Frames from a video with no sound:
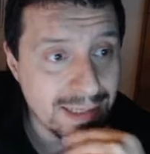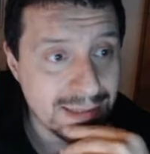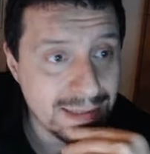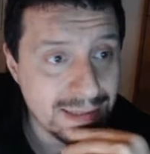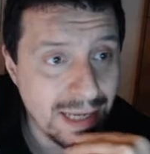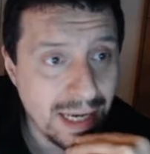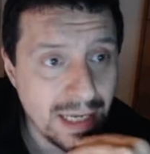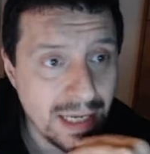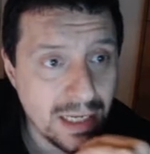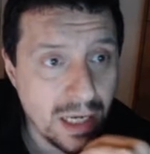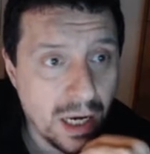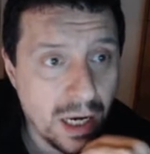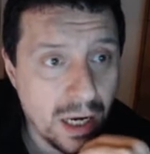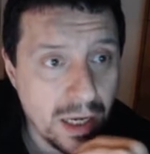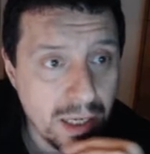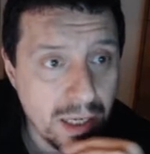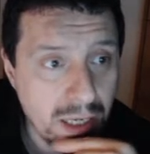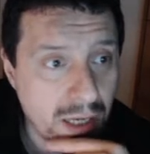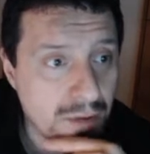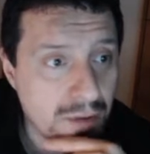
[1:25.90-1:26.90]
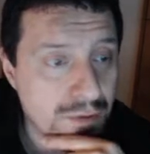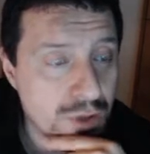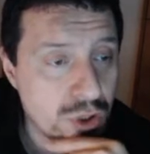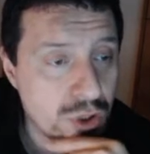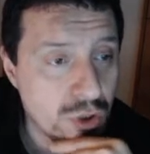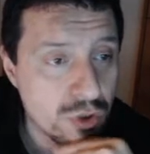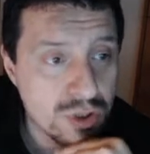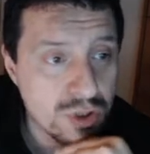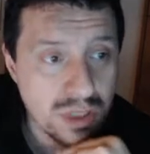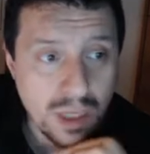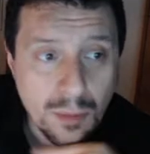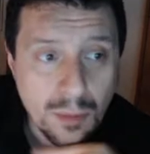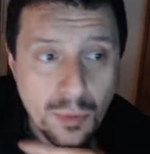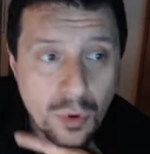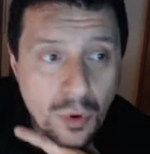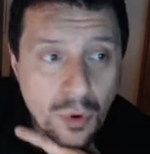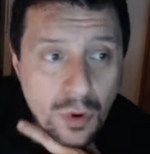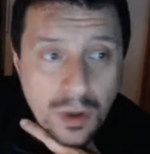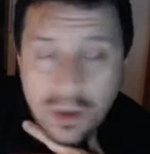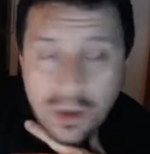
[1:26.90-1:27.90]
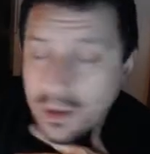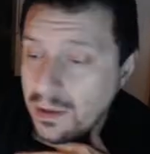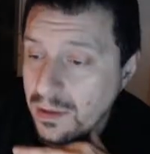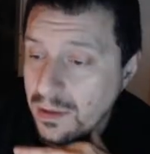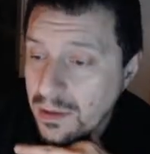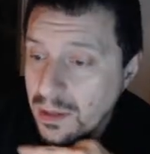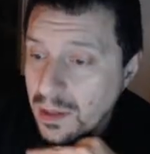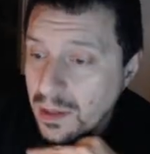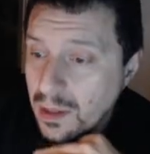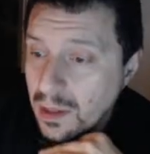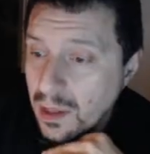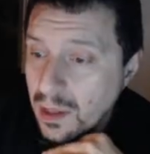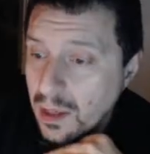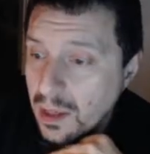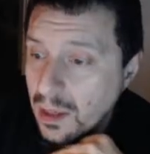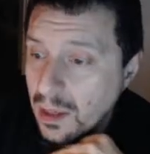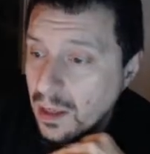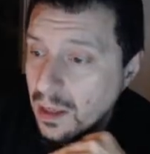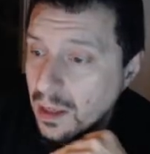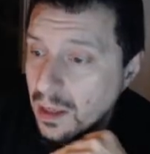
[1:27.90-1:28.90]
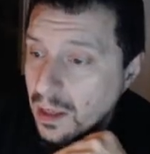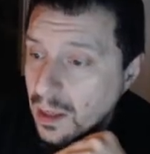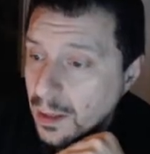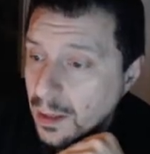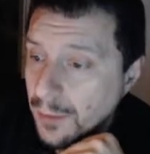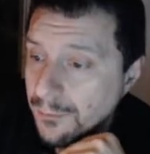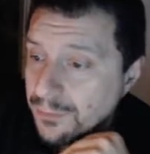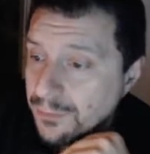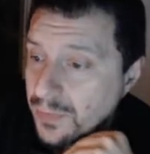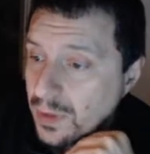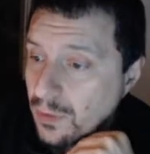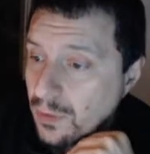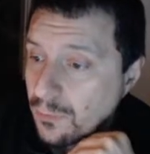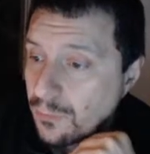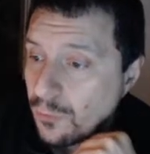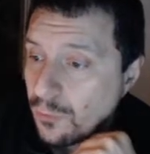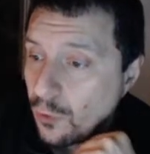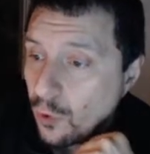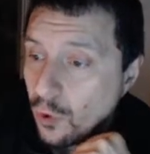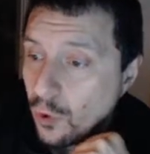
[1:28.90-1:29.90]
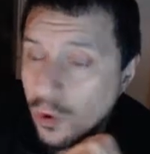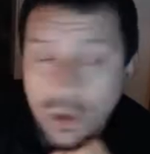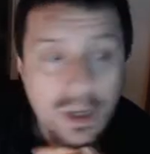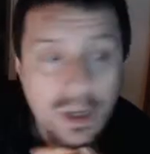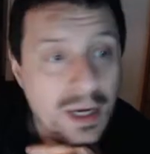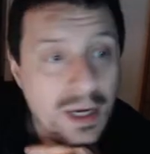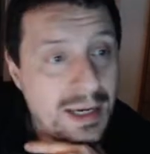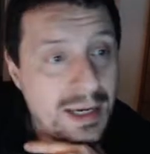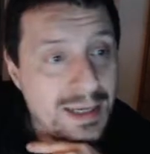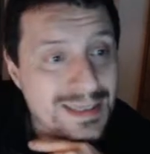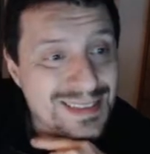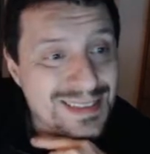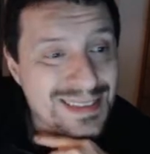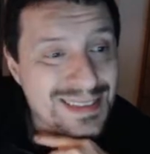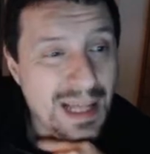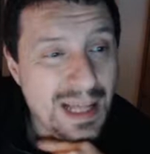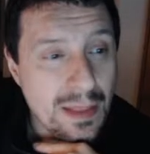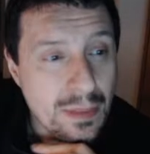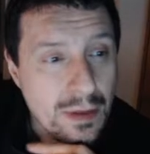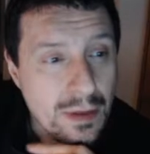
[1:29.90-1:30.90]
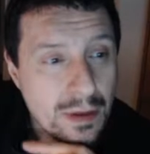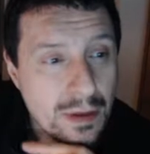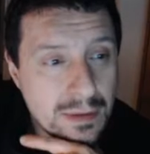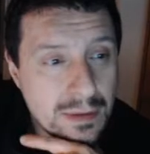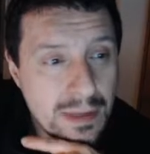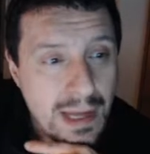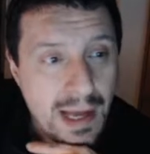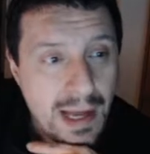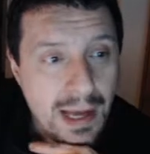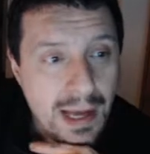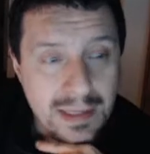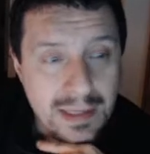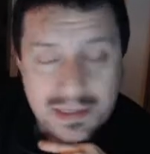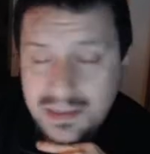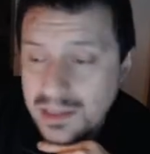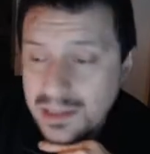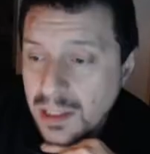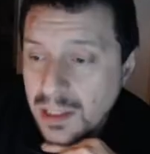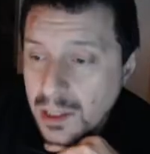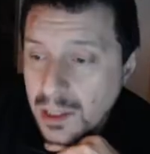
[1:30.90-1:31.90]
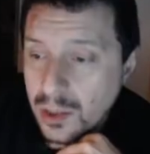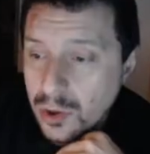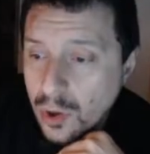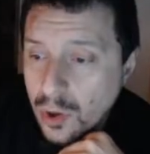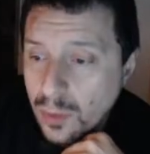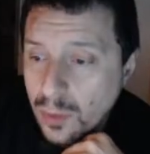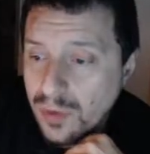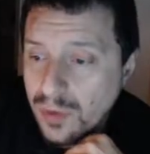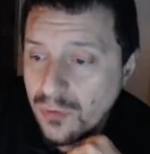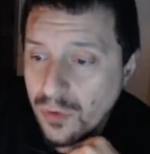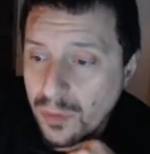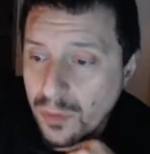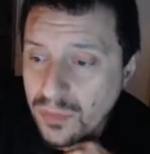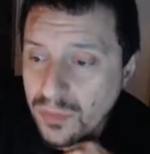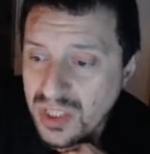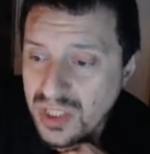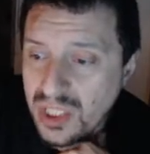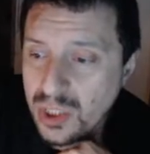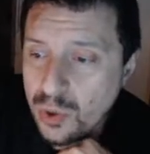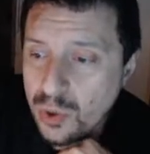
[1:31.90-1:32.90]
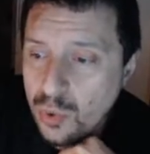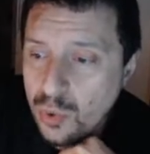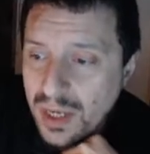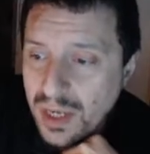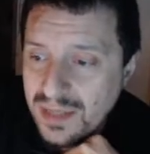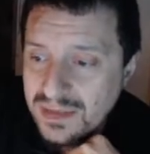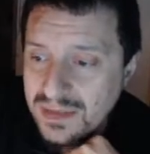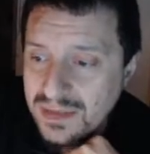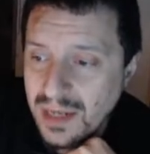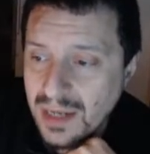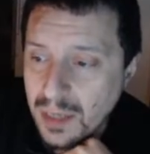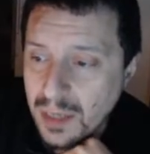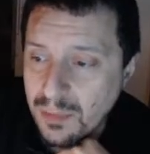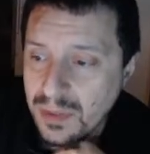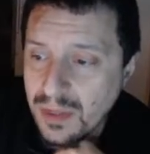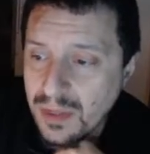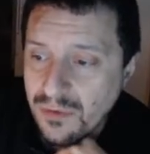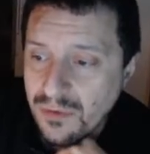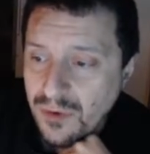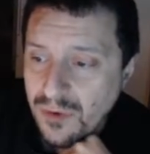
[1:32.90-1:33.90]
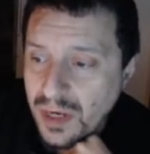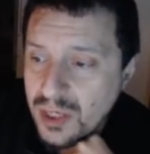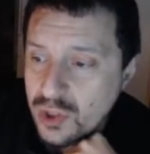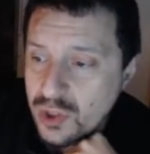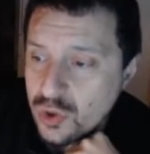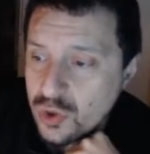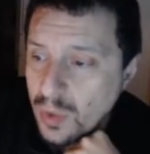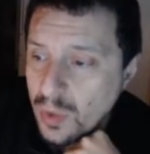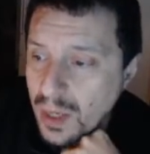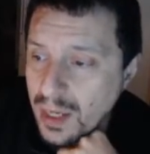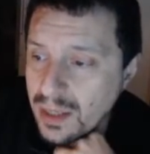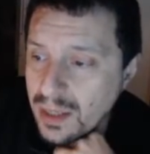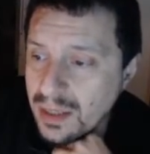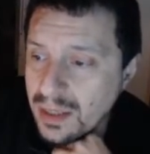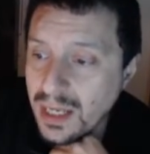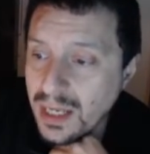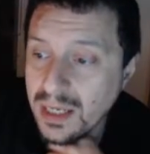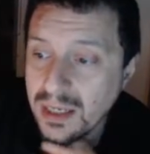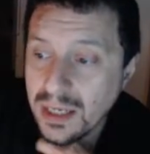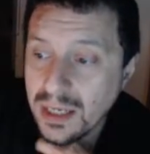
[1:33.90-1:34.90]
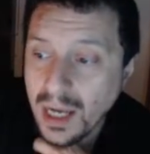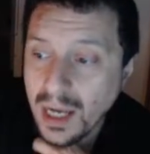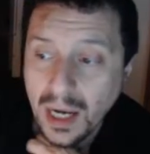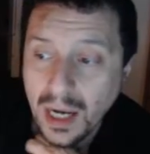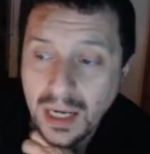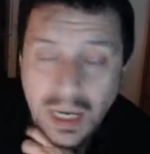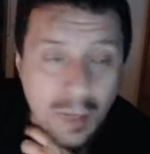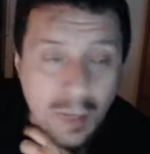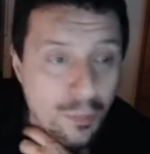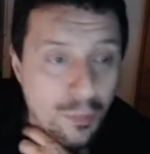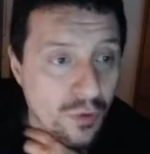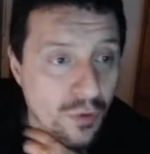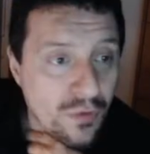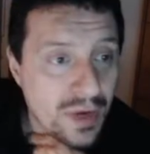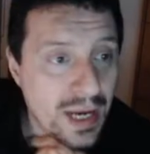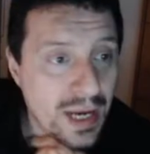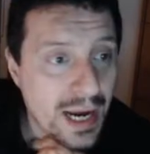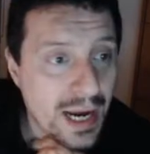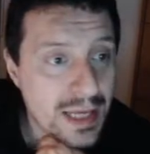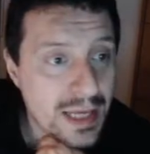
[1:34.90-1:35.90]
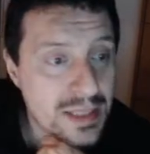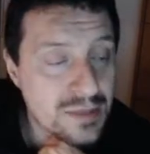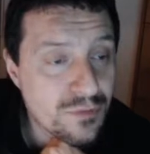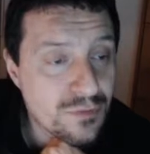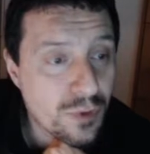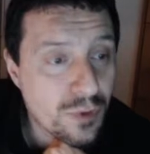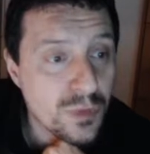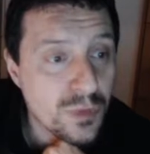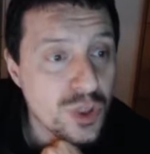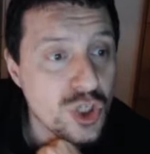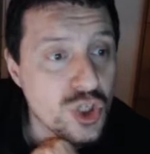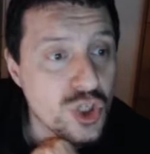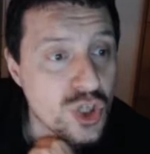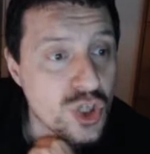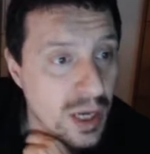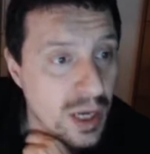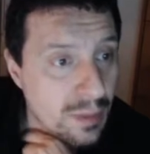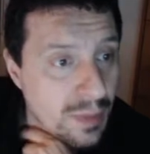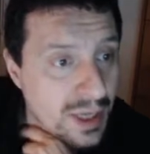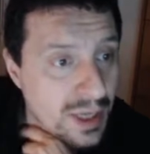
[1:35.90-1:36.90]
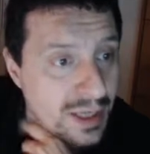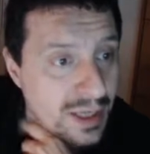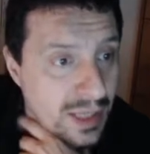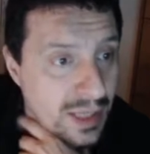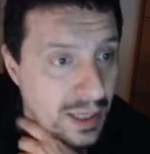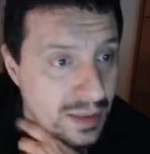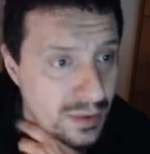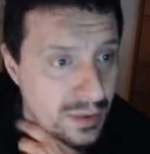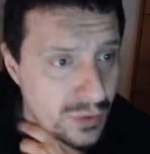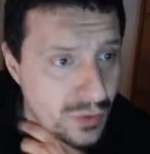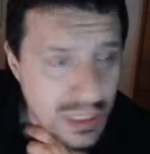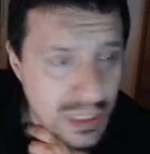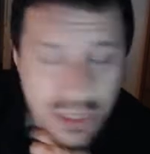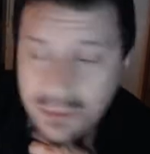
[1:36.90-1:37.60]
And I have chosen among uh, four standard tanks coming from the US Army, the French one, and a couple of guys from the German Tech 3.